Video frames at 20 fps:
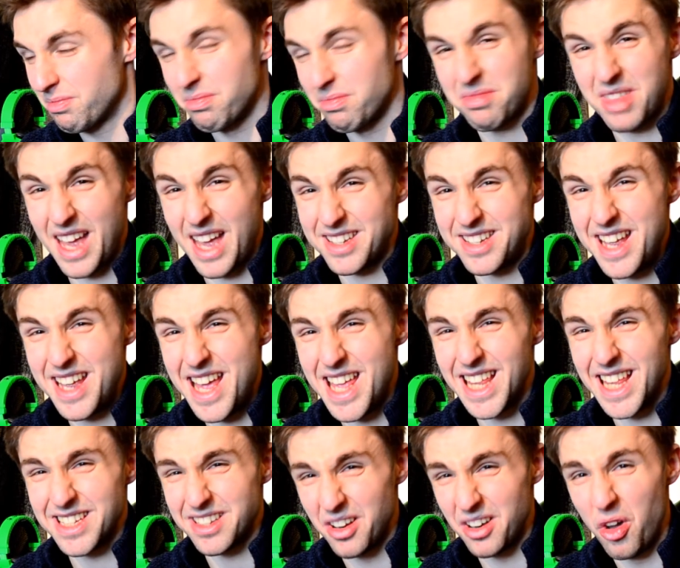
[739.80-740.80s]
that's it.
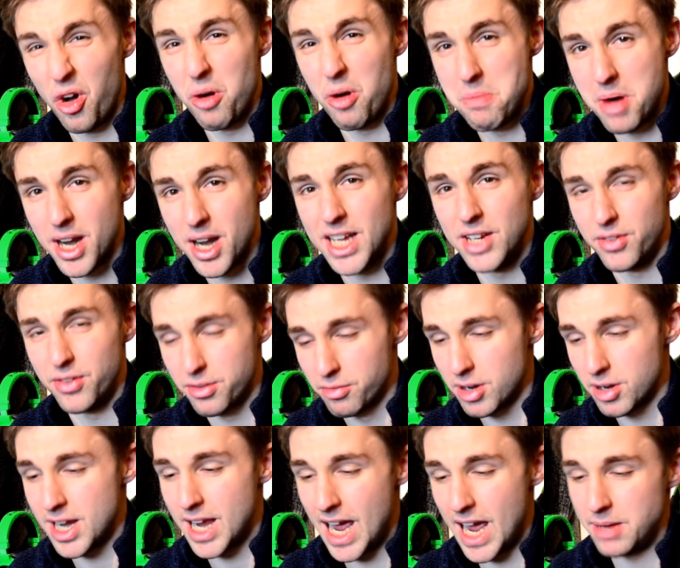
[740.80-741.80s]
That's a lot of money for
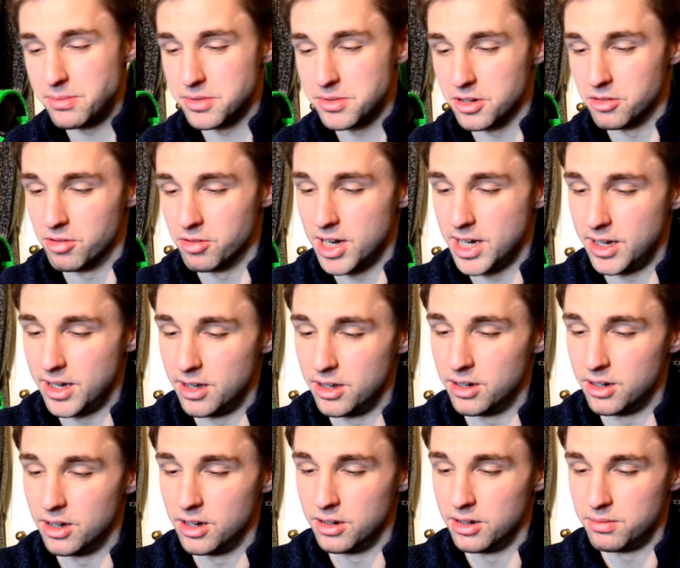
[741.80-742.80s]
3 games that are really good
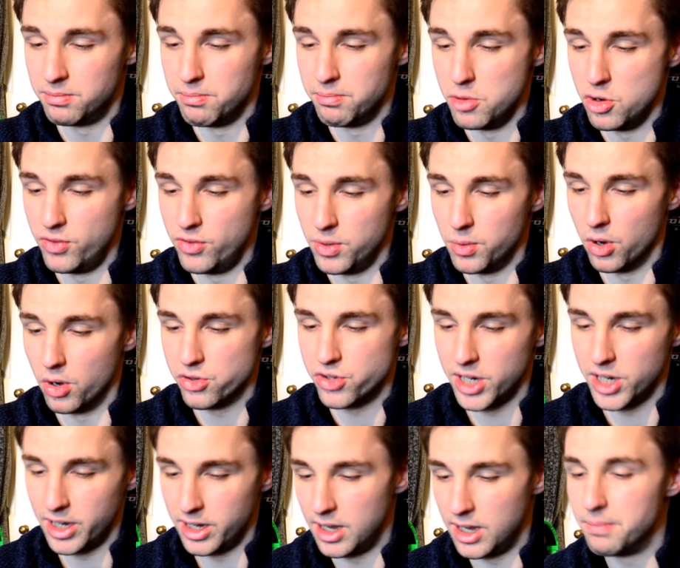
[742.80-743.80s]
and movie watching
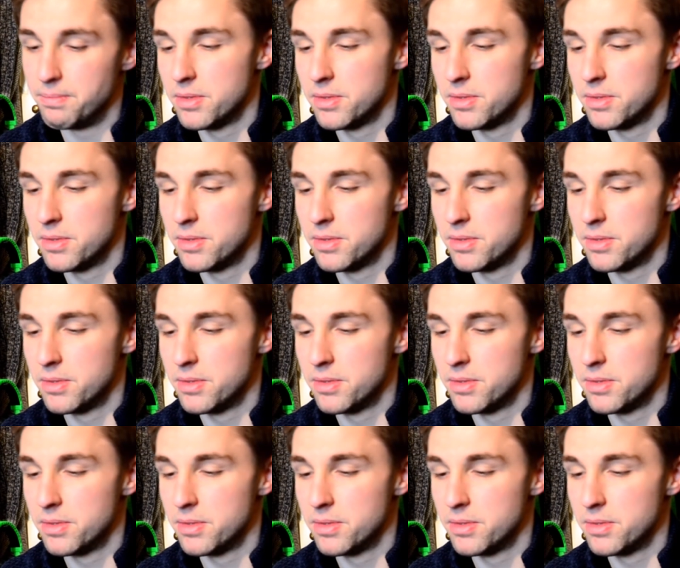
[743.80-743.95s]
in it.